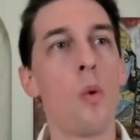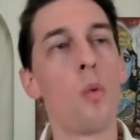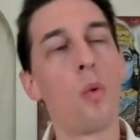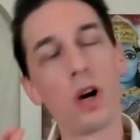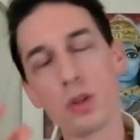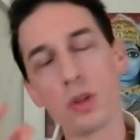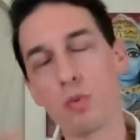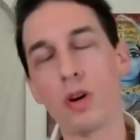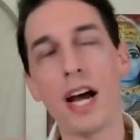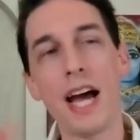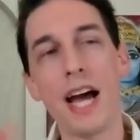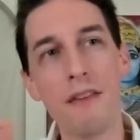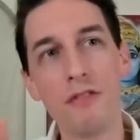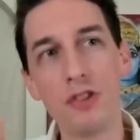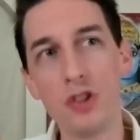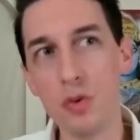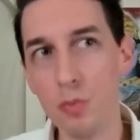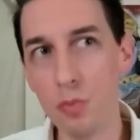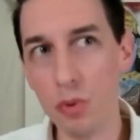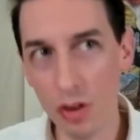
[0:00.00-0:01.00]
What would I
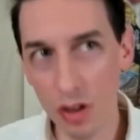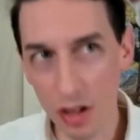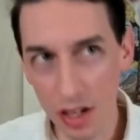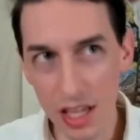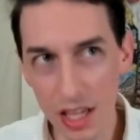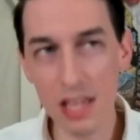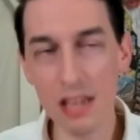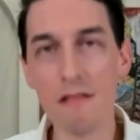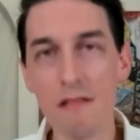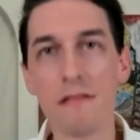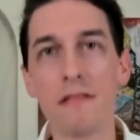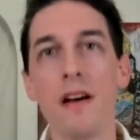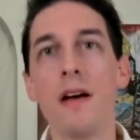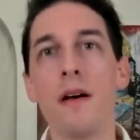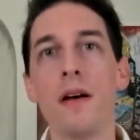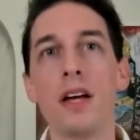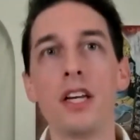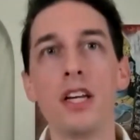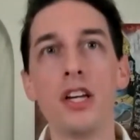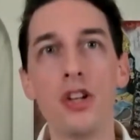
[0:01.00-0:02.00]
have to believe
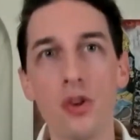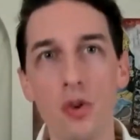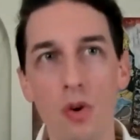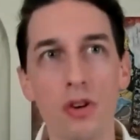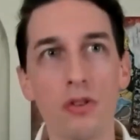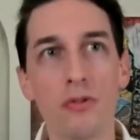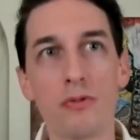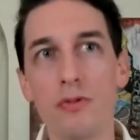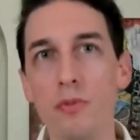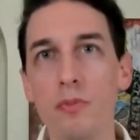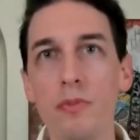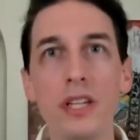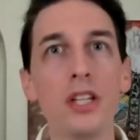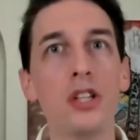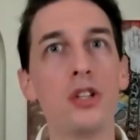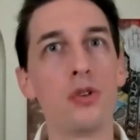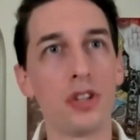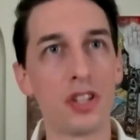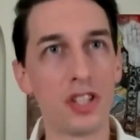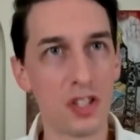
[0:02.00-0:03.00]
in order for
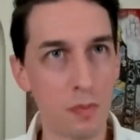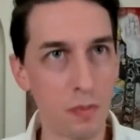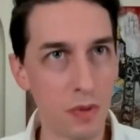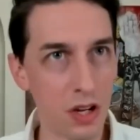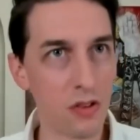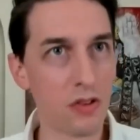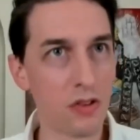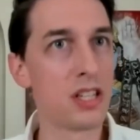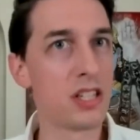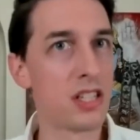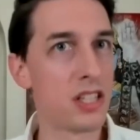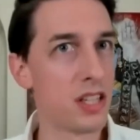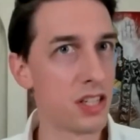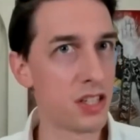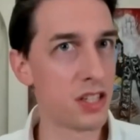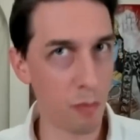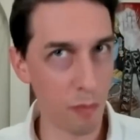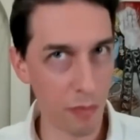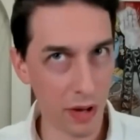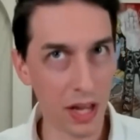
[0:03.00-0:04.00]
me to experience
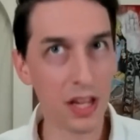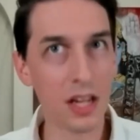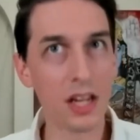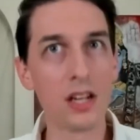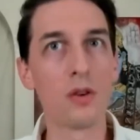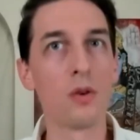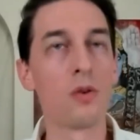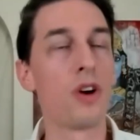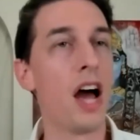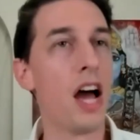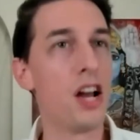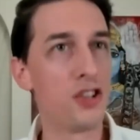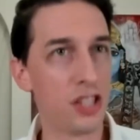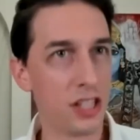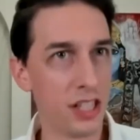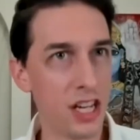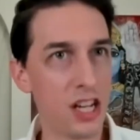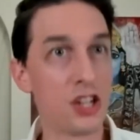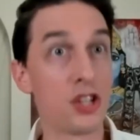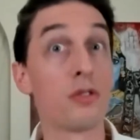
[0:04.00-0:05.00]
this pain or
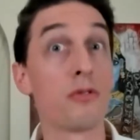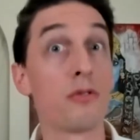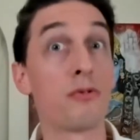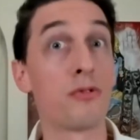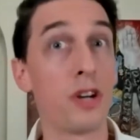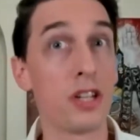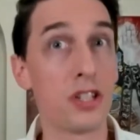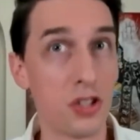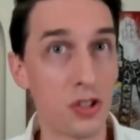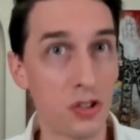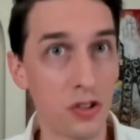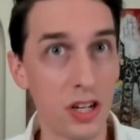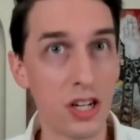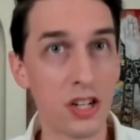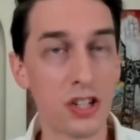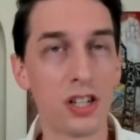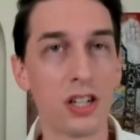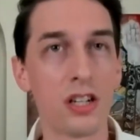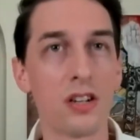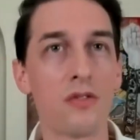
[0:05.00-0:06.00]
agitation or
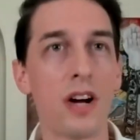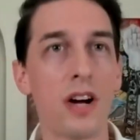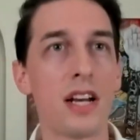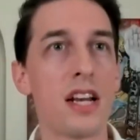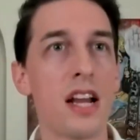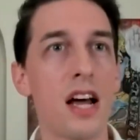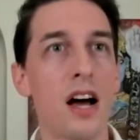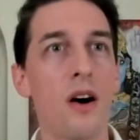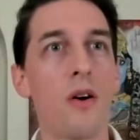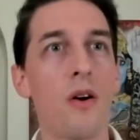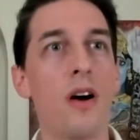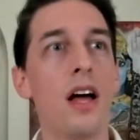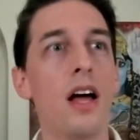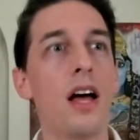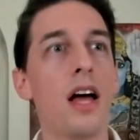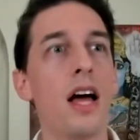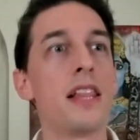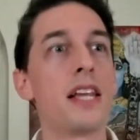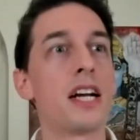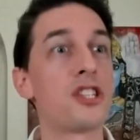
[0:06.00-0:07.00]
frustration right now?
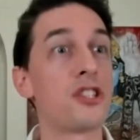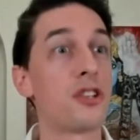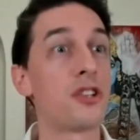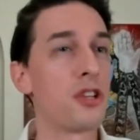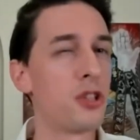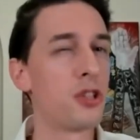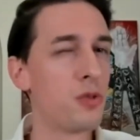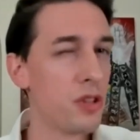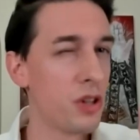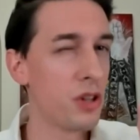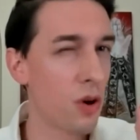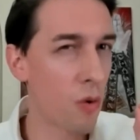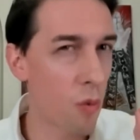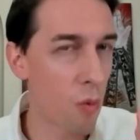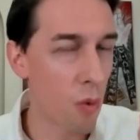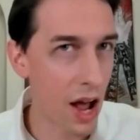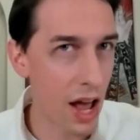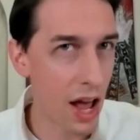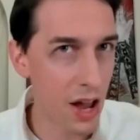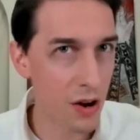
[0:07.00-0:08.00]
And then I started to
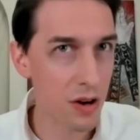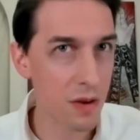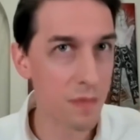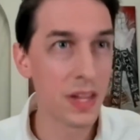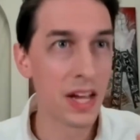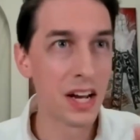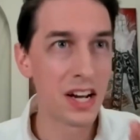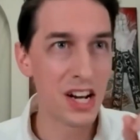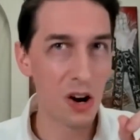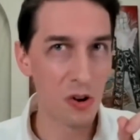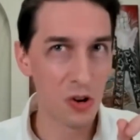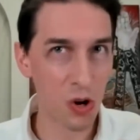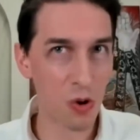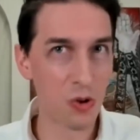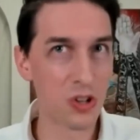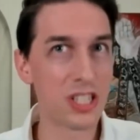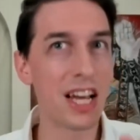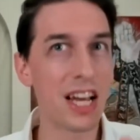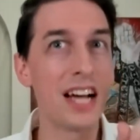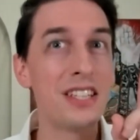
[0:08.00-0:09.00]
inquire. Now,
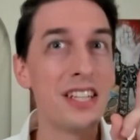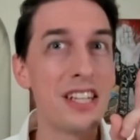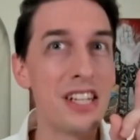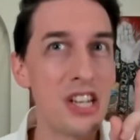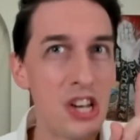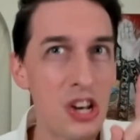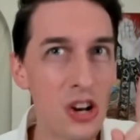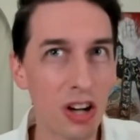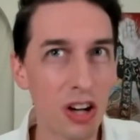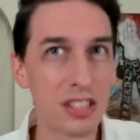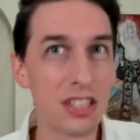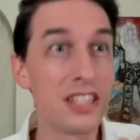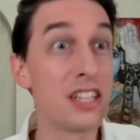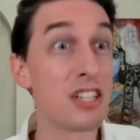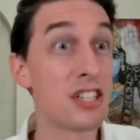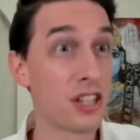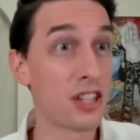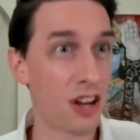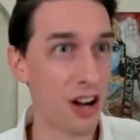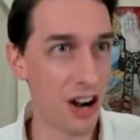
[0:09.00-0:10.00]
notice I did not
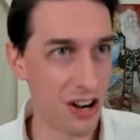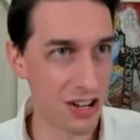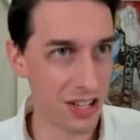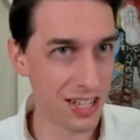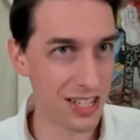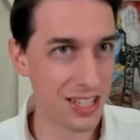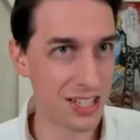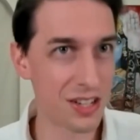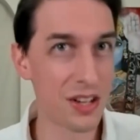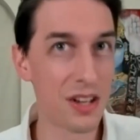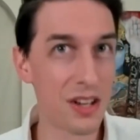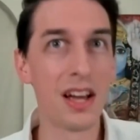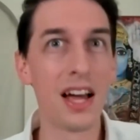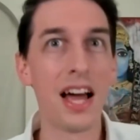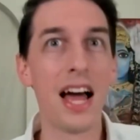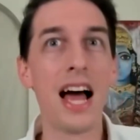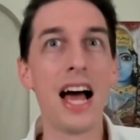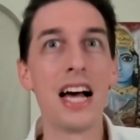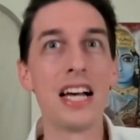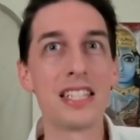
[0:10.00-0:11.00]
discard it
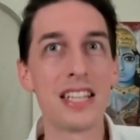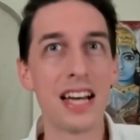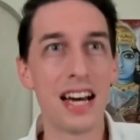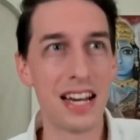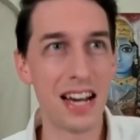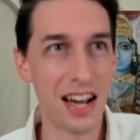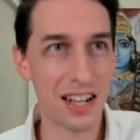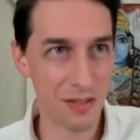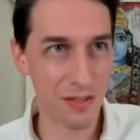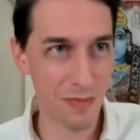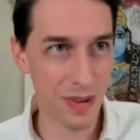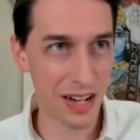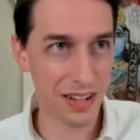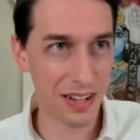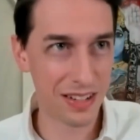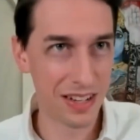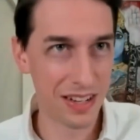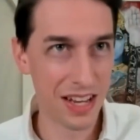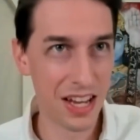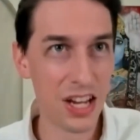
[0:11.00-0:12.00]
as anatma.